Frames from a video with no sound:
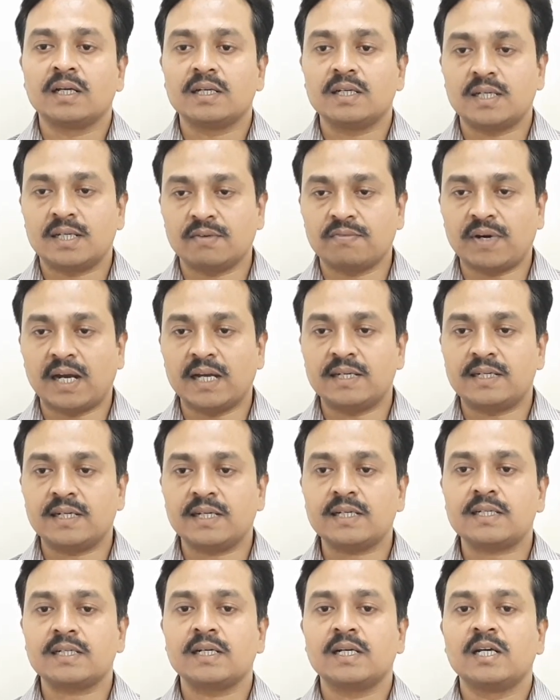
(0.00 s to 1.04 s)

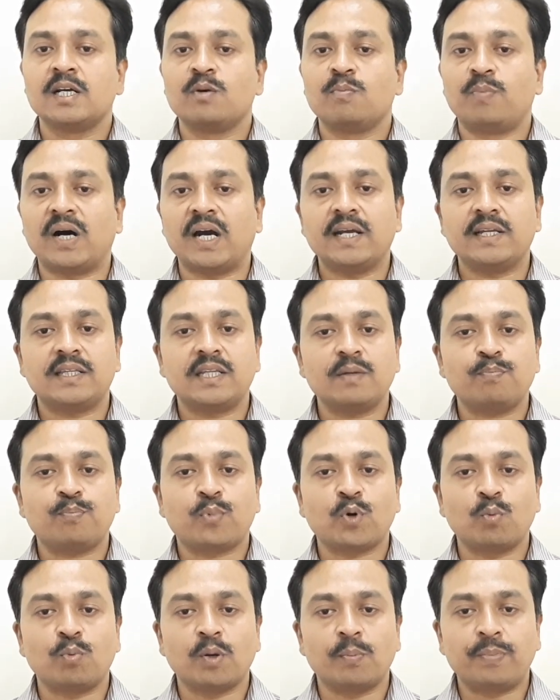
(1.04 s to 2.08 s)
divided by the
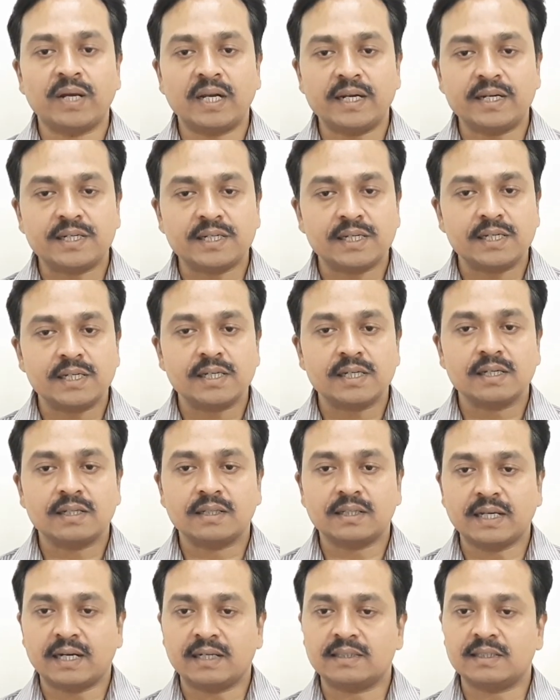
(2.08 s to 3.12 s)
probability
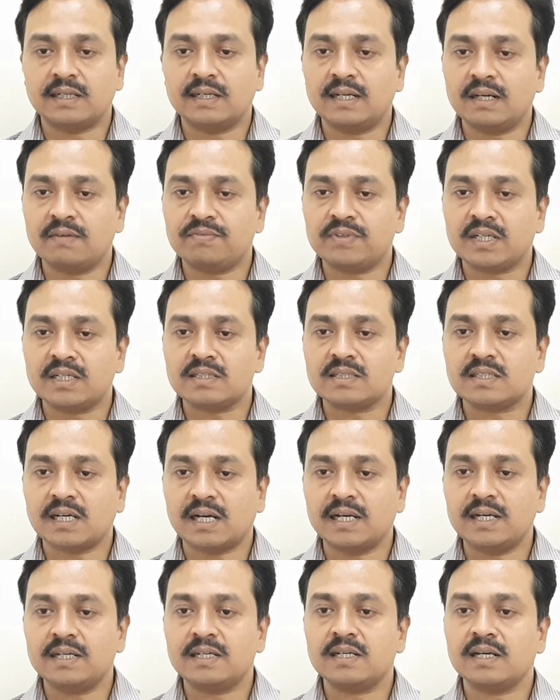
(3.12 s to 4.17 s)
that the left hand
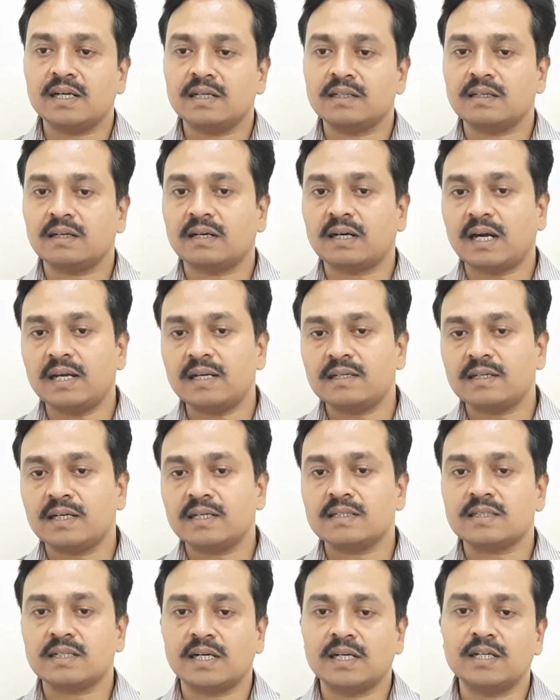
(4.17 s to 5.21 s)
side and the right
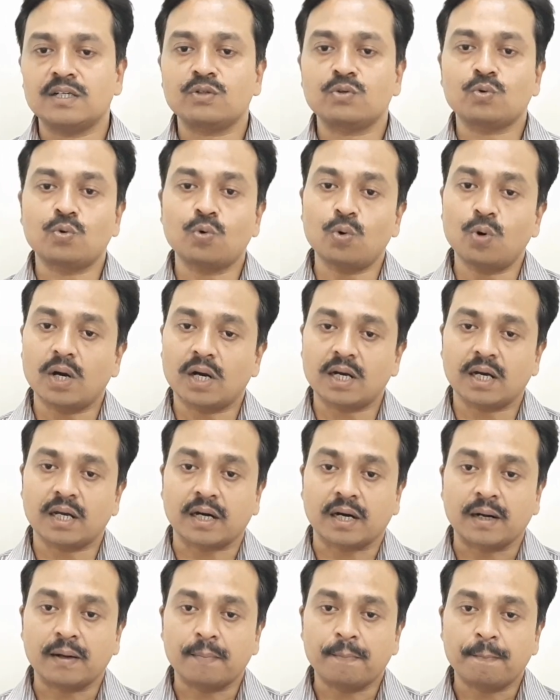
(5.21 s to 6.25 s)
hand side
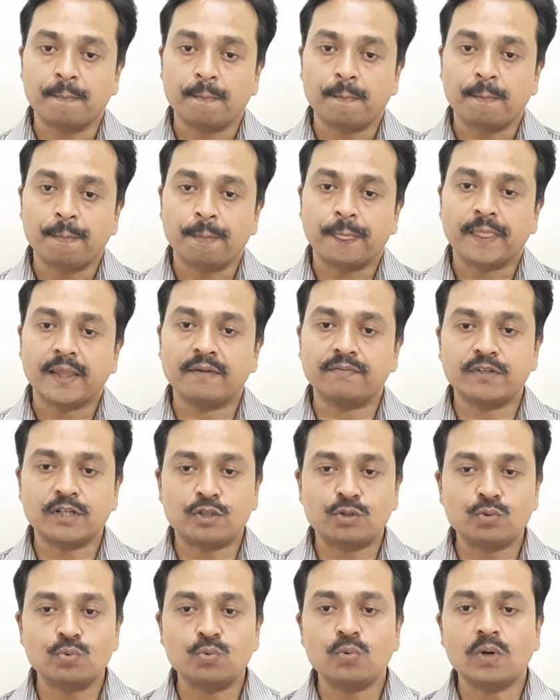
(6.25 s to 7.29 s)
co-occur if the
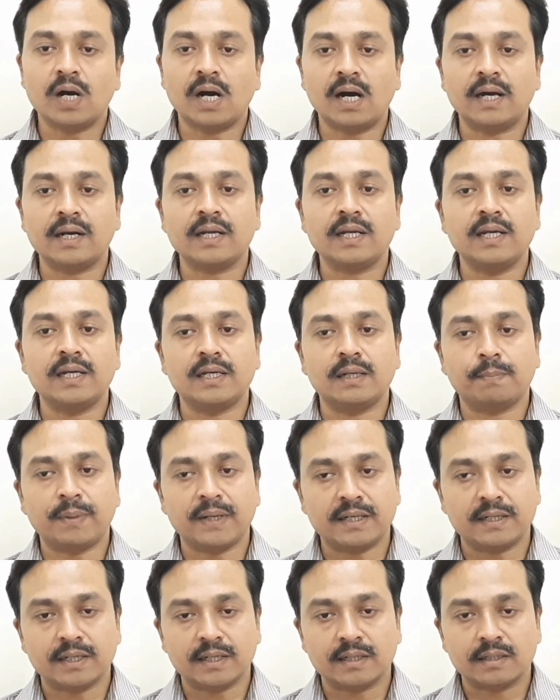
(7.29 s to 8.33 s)
two are
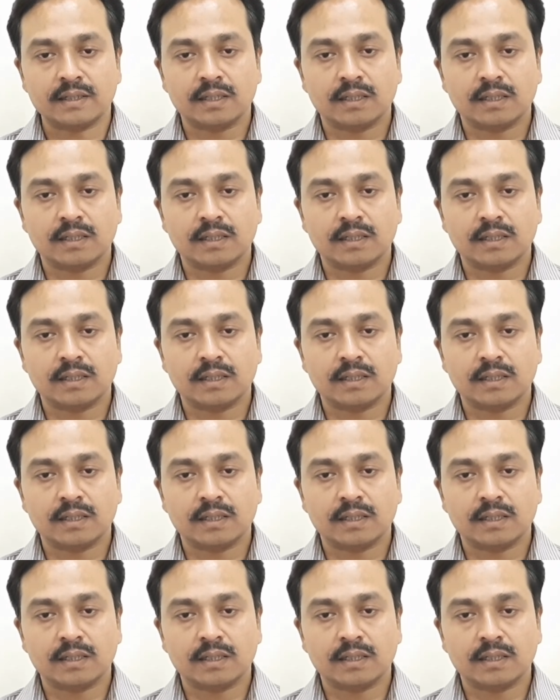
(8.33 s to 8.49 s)
independent.